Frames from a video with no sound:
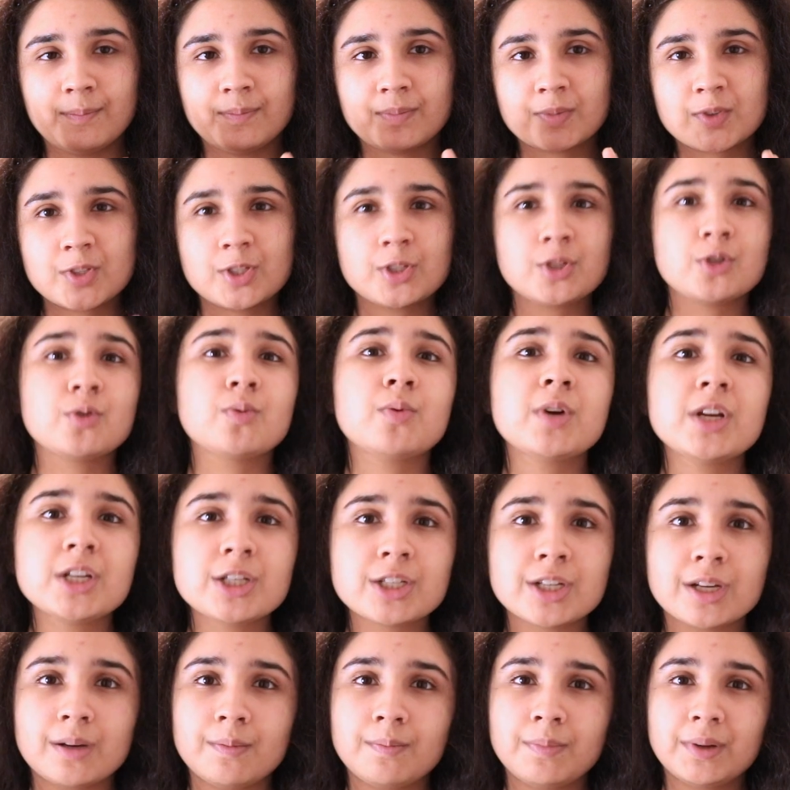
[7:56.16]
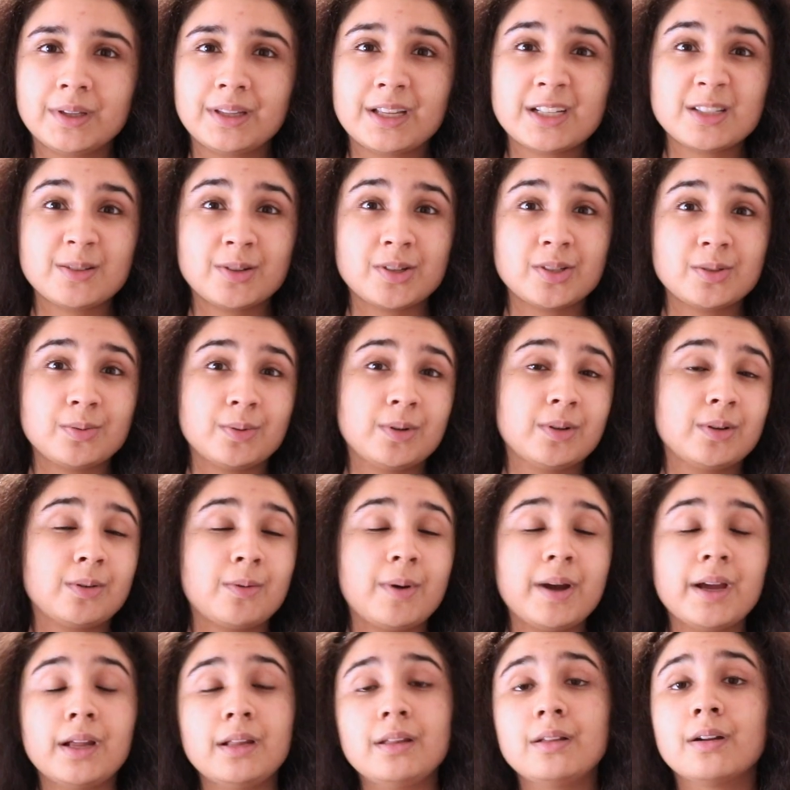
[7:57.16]
situation, but that's because we're
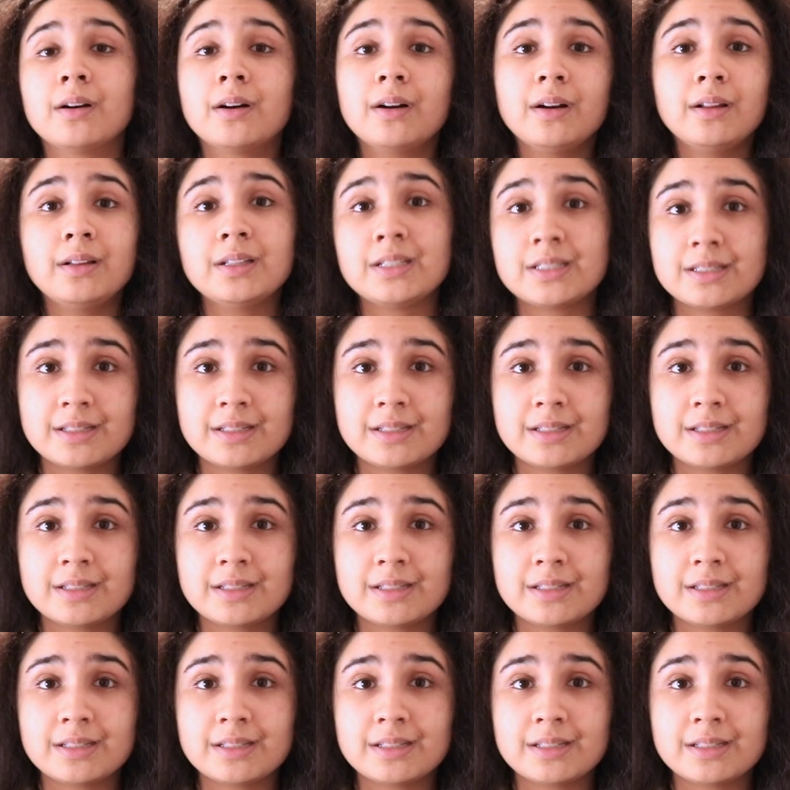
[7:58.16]
quite in the early